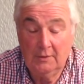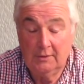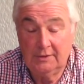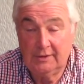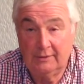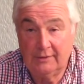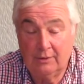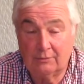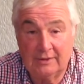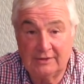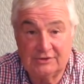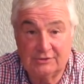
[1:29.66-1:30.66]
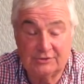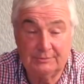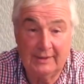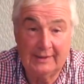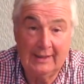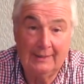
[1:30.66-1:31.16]
you know, the old lads used to
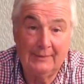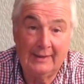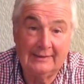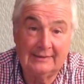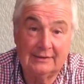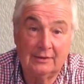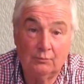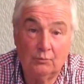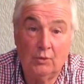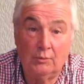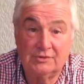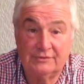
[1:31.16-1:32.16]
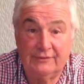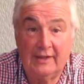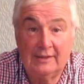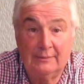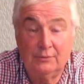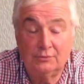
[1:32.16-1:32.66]
make up, and what was
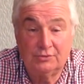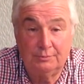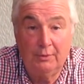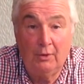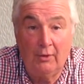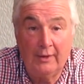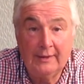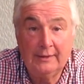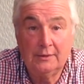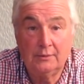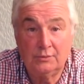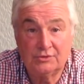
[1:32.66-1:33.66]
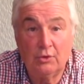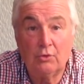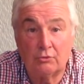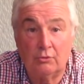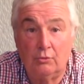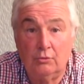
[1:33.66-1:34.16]
available to buy was
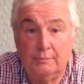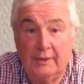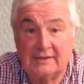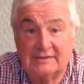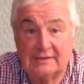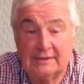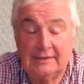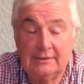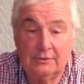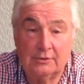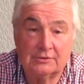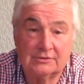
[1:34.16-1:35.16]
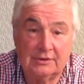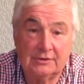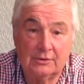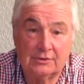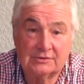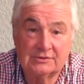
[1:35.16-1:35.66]
oral, basically. You've got
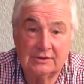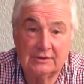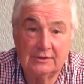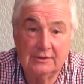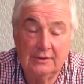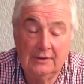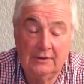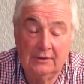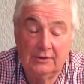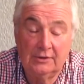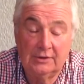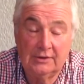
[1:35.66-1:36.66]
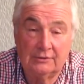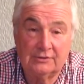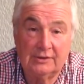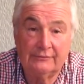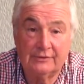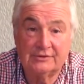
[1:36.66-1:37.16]
to, you know,
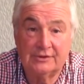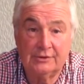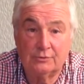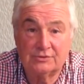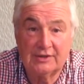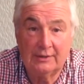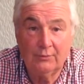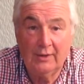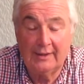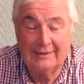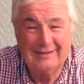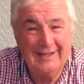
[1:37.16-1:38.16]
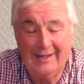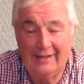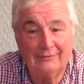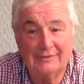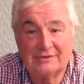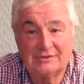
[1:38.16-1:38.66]
deliver it to the horse that way. Now
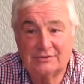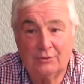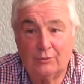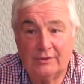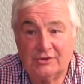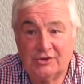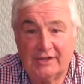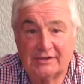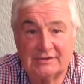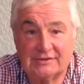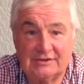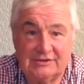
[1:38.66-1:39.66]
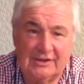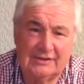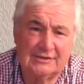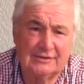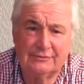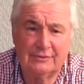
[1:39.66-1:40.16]
it's all injections
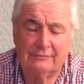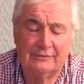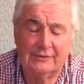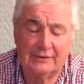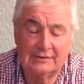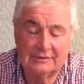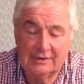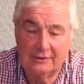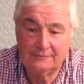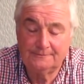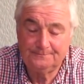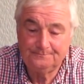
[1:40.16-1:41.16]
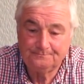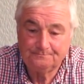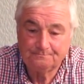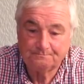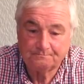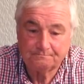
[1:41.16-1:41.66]
for everything. So
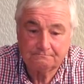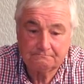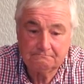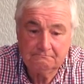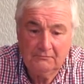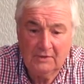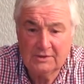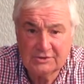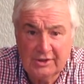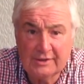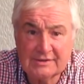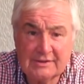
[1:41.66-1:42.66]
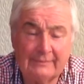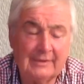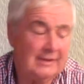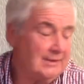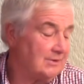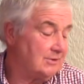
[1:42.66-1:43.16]
I'll show you something they
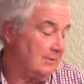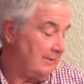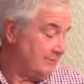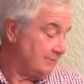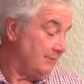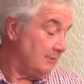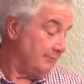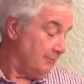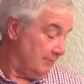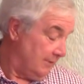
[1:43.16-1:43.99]
used to have. It's very, very